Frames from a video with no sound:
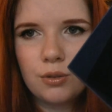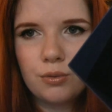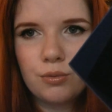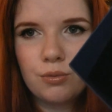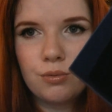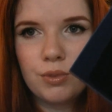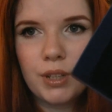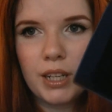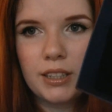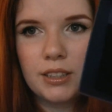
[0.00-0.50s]

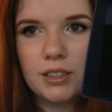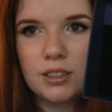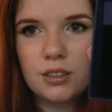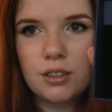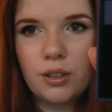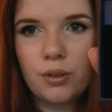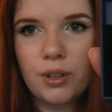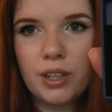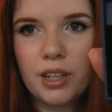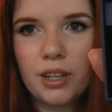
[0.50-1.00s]

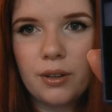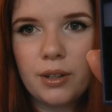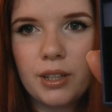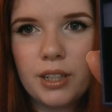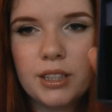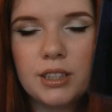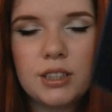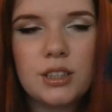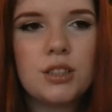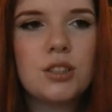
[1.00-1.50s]
rhinestone
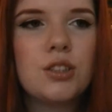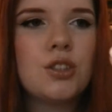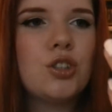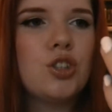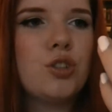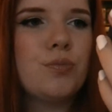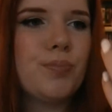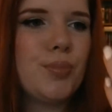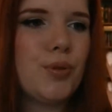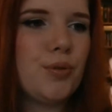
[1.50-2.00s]
earrings
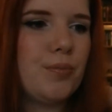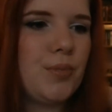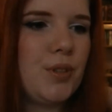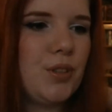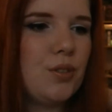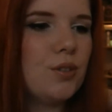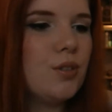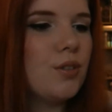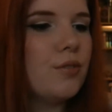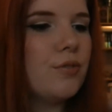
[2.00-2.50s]
super
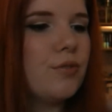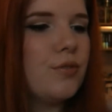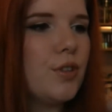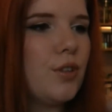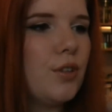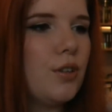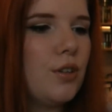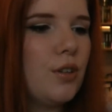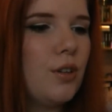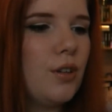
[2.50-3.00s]

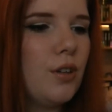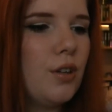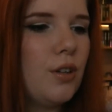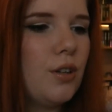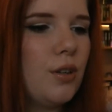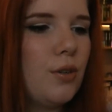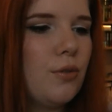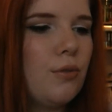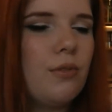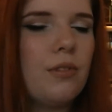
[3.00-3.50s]

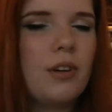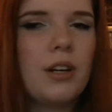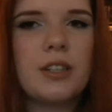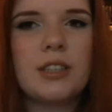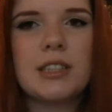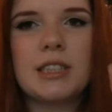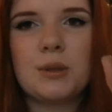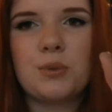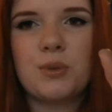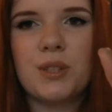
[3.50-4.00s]
beautiful
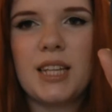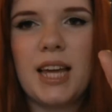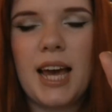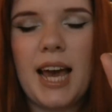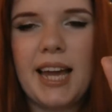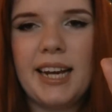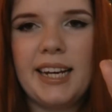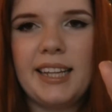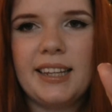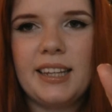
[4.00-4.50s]
works with
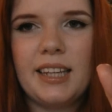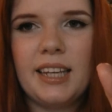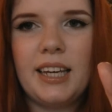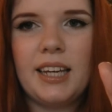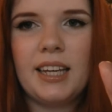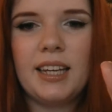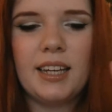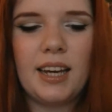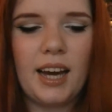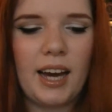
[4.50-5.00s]

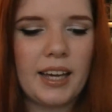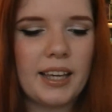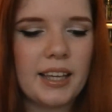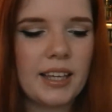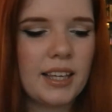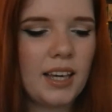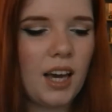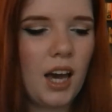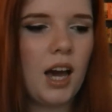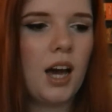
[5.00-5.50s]
anything I
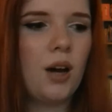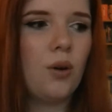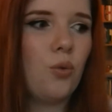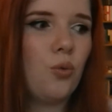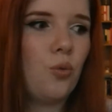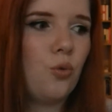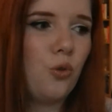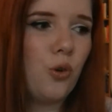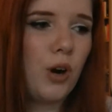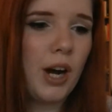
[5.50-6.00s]
can't
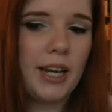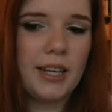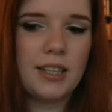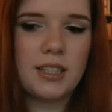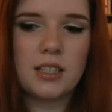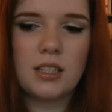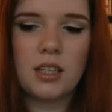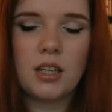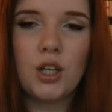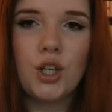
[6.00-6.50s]

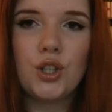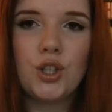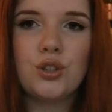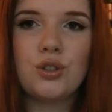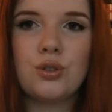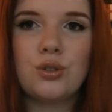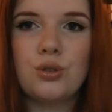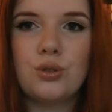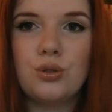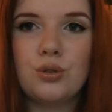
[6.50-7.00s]
wait
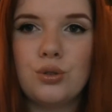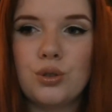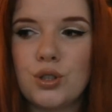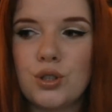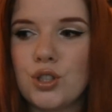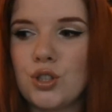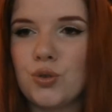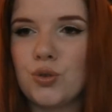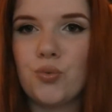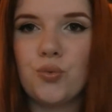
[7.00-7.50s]
to
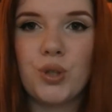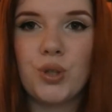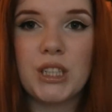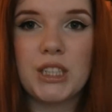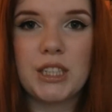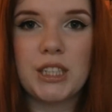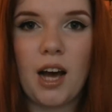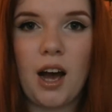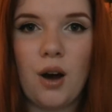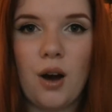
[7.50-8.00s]

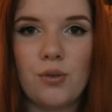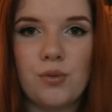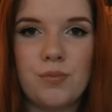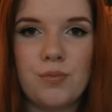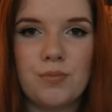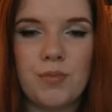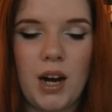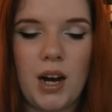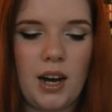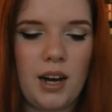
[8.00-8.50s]
switch out
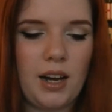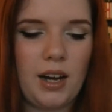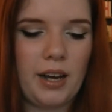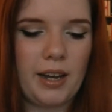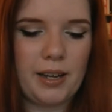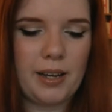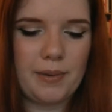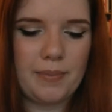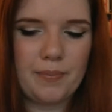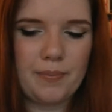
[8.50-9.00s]

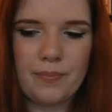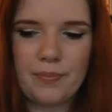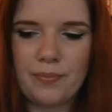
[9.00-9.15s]
my